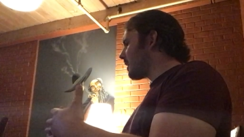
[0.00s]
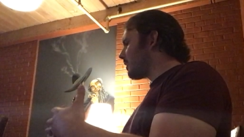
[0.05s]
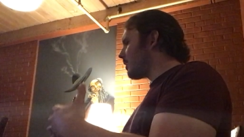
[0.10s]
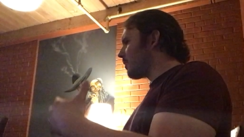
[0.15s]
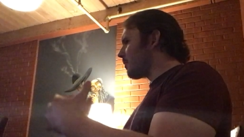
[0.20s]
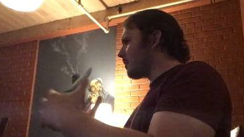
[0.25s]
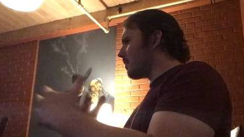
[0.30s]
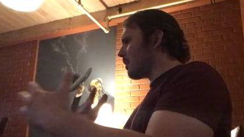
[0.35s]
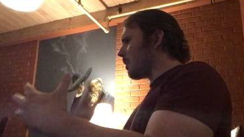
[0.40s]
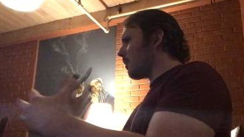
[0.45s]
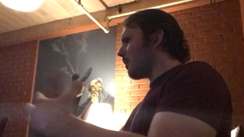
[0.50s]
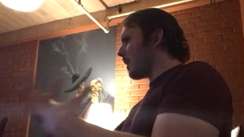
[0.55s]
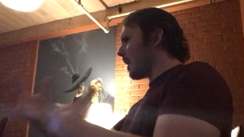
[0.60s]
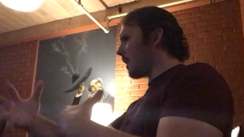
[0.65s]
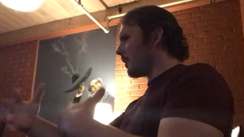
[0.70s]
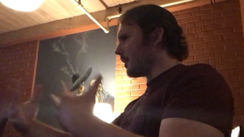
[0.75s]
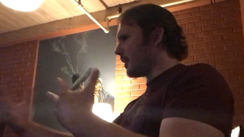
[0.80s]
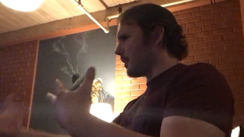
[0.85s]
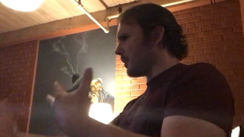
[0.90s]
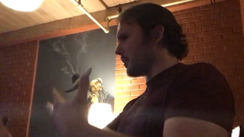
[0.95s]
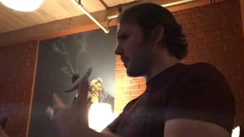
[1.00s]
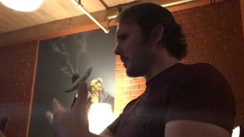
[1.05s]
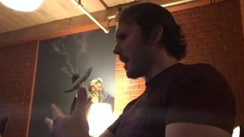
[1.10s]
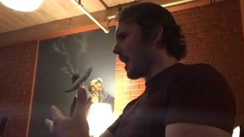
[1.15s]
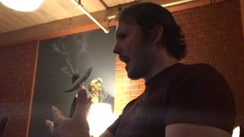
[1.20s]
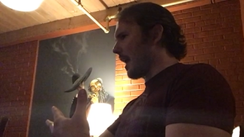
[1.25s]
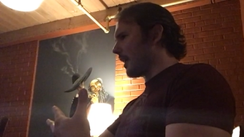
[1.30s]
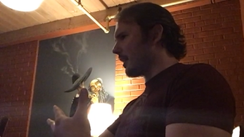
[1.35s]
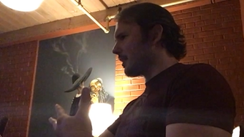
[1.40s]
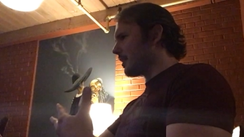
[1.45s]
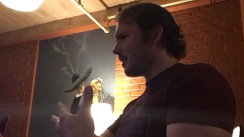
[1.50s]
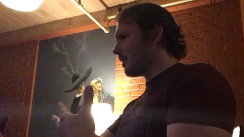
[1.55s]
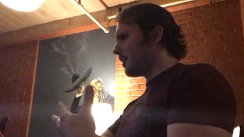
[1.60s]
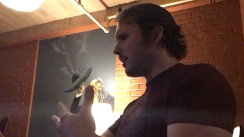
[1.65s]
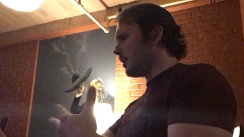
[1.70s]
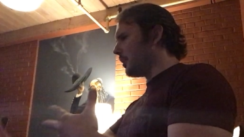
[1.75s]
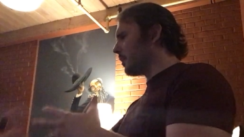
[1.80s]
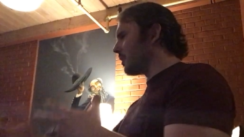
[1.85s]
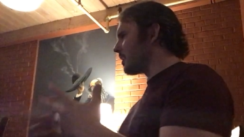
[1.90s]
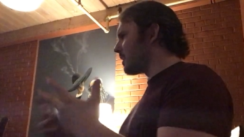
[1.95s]
they don't know how to interact
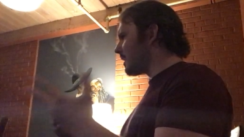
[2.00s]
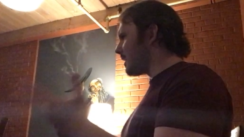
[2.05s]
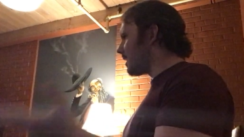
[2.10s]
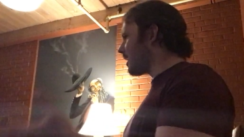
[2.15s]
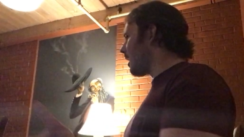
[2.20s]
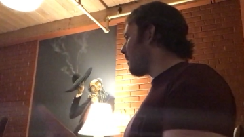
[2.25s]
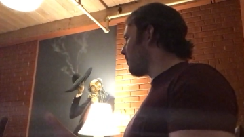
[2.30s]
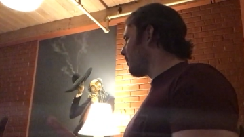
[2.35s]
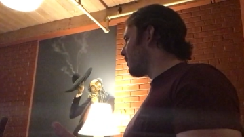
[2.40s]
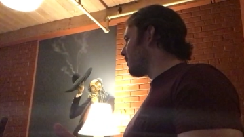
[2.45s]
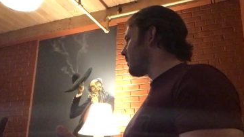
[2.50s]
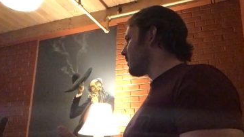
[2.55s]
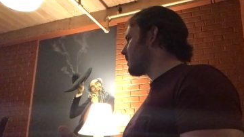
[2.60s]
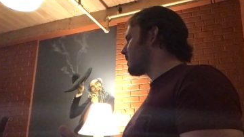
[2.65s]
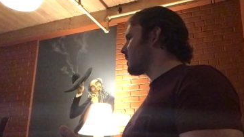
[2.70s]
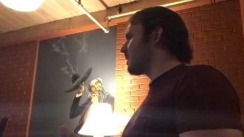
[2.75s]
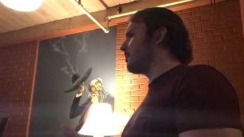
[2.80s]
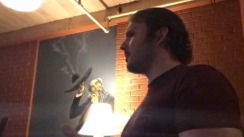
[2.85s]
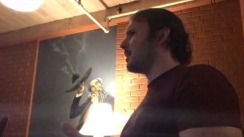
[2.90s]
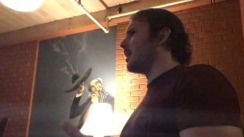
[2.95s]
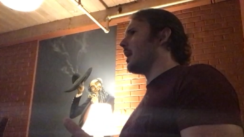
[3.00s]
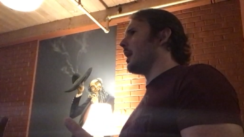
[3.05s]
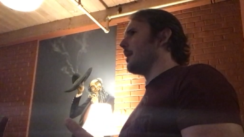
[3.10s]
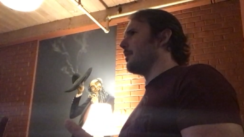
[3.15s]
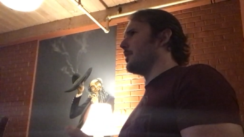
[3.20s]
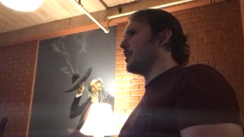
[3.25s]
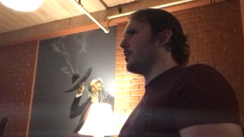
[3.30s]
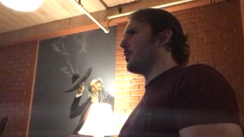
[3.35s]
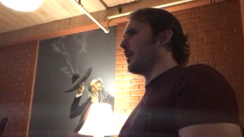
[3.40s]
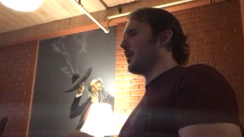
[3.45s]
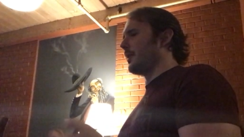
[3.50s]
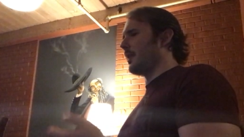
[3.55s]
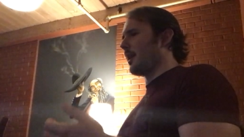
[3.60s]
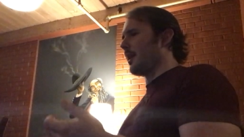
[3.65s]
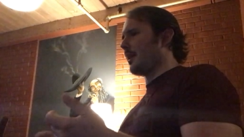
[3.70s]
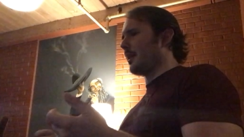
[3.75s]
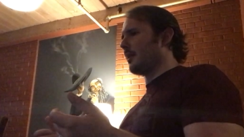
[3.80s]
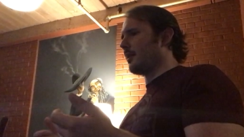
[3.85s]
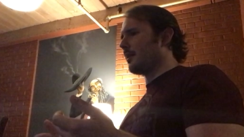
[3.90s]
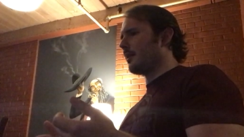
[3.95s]
you'll see couples sometimes where
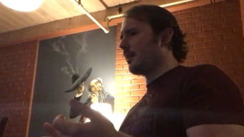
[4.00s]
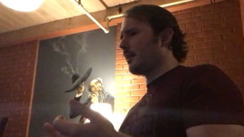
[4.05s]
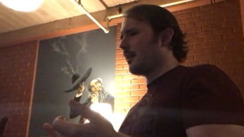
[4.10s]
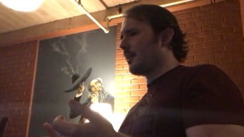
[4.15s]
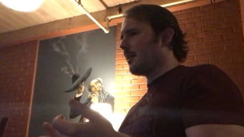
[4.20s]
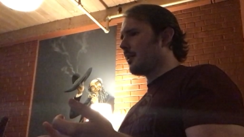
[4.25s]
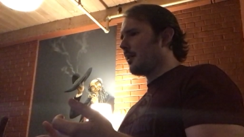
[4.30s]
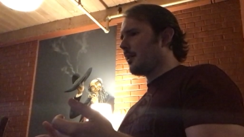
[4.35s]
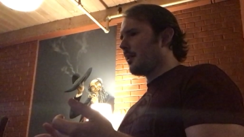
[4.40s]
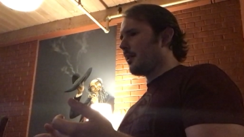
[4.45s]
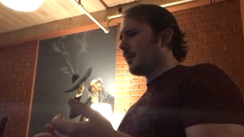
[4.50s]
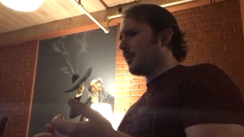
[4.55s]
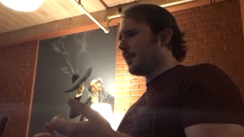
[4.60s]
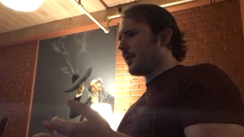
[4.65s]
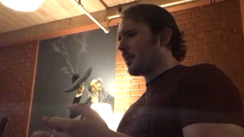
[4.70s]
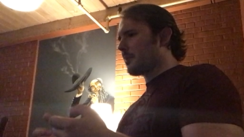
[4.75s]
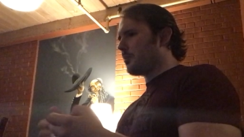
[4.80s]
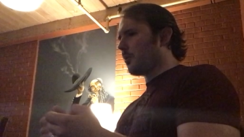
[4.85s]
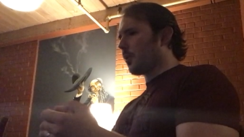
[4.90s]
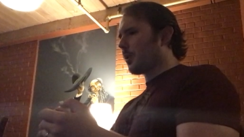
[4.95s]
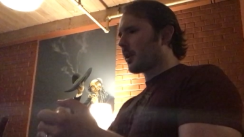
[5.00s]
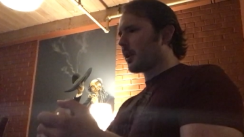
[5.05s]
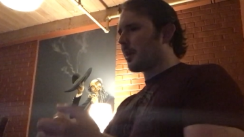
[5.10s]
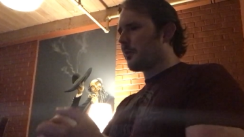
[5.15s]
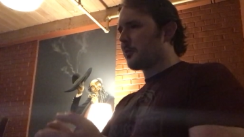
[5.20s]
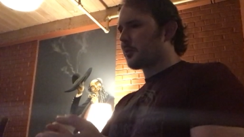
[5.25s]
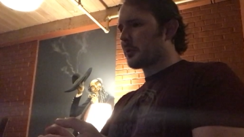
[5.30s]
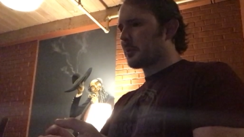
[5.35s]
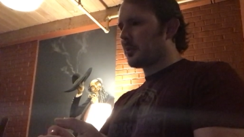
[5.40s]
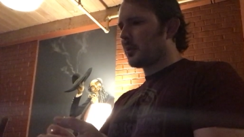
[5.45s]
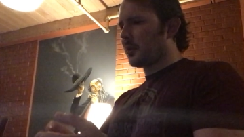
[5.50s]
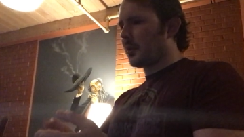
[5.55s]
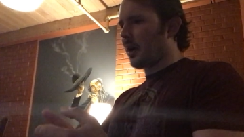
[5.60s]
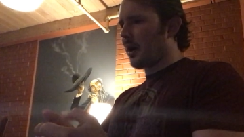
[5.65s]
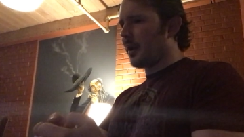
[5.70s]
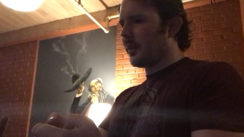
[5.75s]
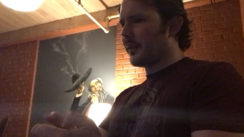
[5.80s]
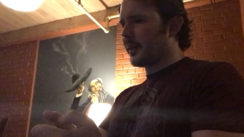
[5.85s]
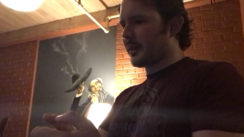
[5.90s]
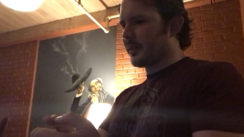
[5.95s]
they they're more comfortable
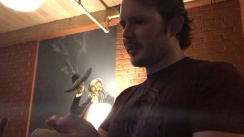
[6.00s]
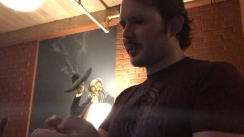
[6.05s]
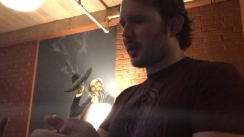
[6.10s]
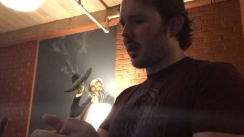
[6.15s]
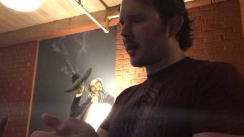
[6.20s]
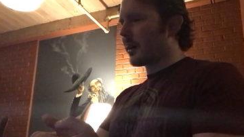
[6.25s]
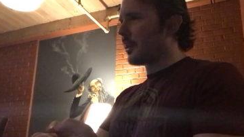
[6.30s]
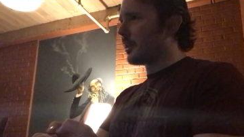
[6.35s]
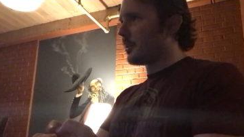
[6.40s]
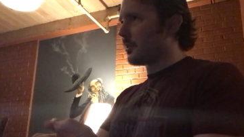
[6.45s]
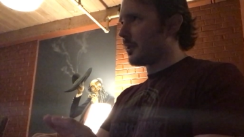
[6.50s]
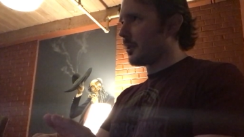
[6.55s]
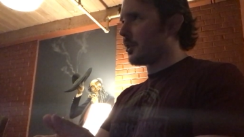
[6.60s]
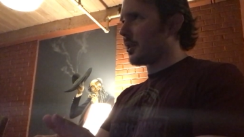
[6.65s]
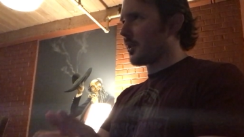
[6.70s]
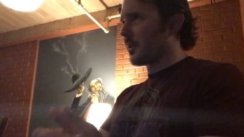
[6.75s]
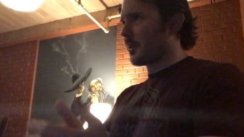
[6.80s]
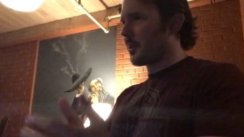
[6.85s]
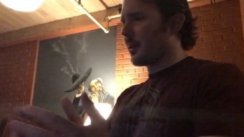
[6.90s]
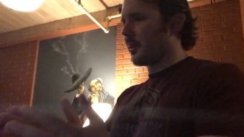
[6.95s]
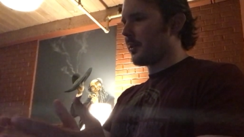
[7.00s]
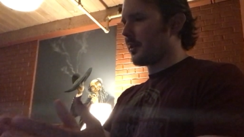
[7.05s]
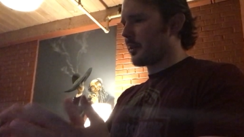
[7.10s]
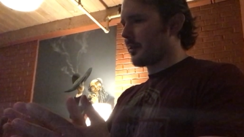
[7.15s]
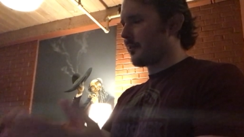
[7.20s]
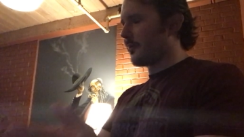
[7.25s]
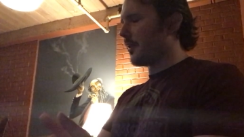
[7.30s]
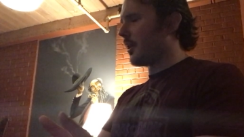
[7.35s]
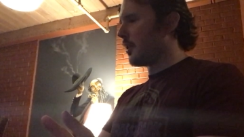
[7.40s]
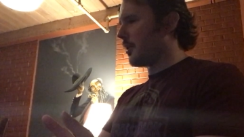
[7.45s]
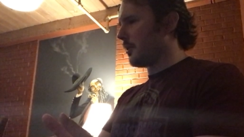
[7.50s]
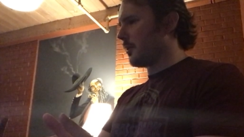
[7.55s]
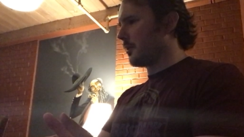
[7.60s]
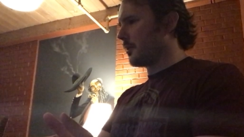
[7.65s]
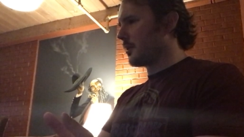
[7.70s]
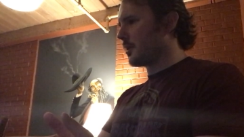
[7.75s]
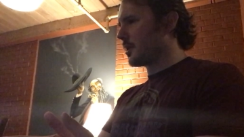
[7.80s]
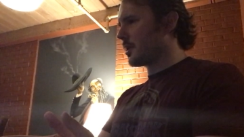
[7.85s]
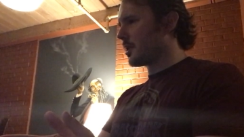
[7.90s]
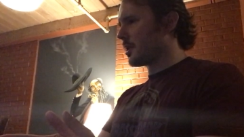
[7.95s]
on their talking to each other on their
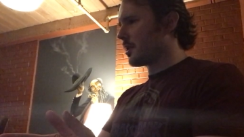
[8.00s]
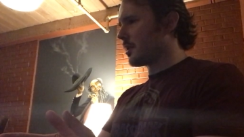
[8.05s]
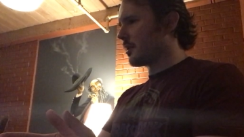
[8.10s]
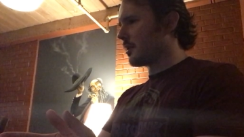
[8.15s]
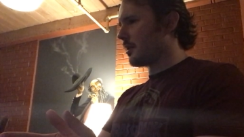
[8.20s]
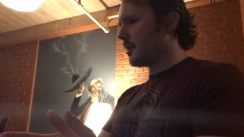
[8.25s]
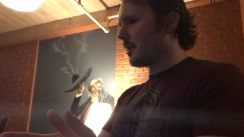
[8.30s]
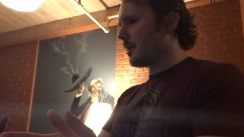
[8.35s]
phones